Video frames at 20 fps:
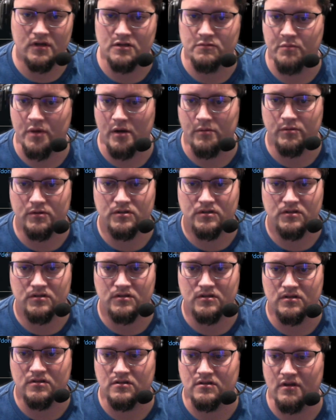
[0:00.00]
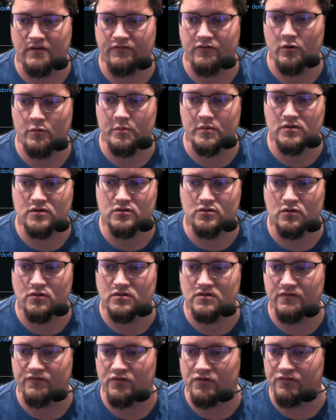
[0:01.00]
He publishes this stuff open
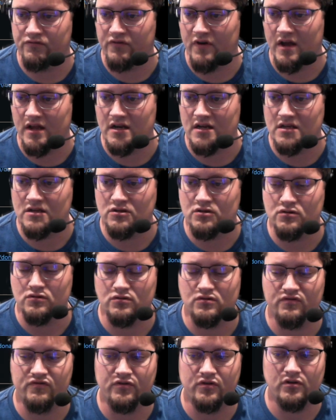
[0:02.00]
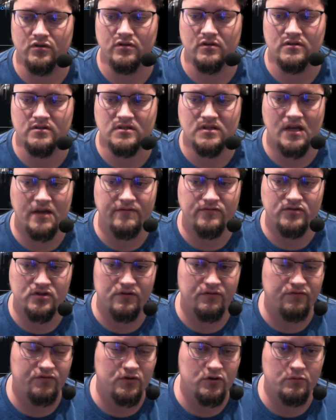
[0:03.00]
source. If you find it useful, it saves you
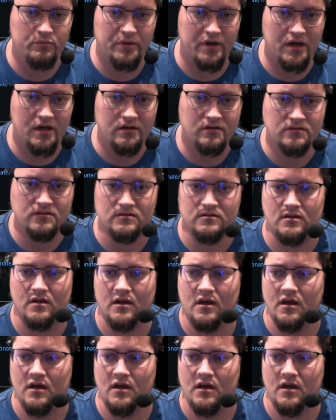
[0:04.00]
a few bucks.